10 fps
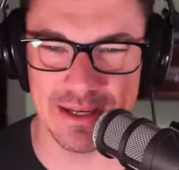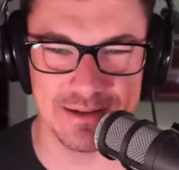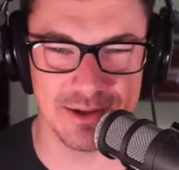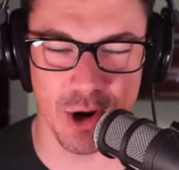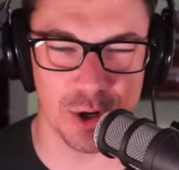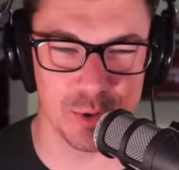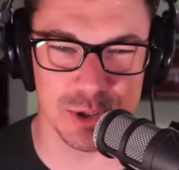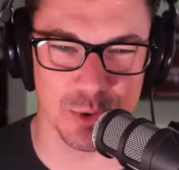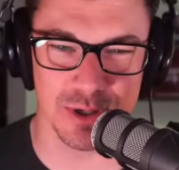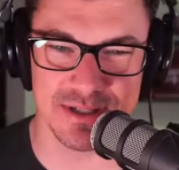in cargo
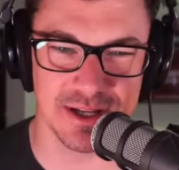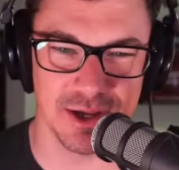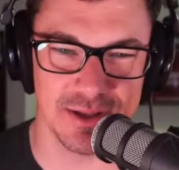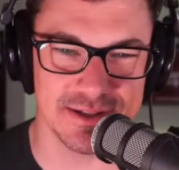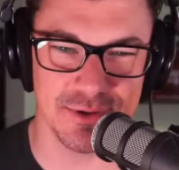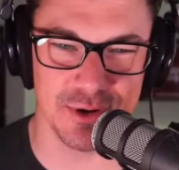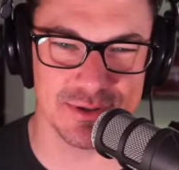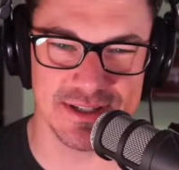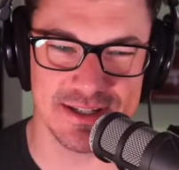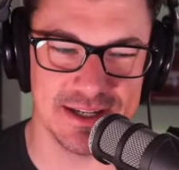shorts and a Guns N'
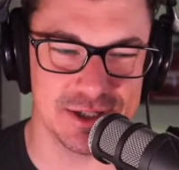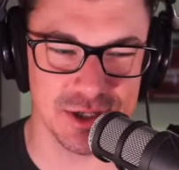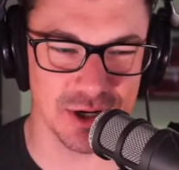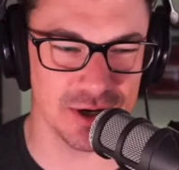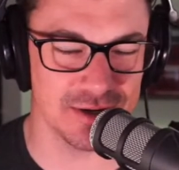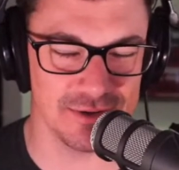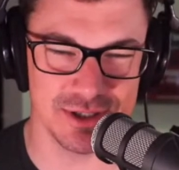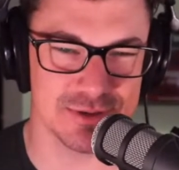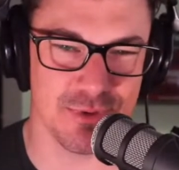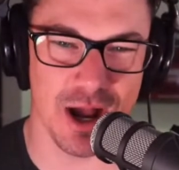Roses t-shirt,
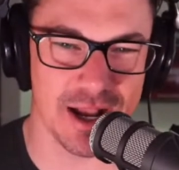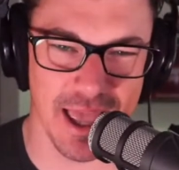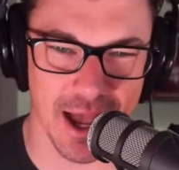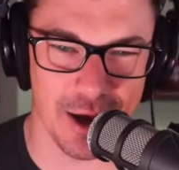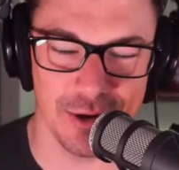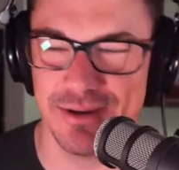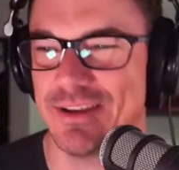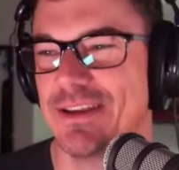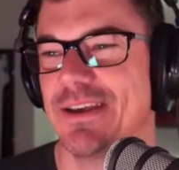just rock out.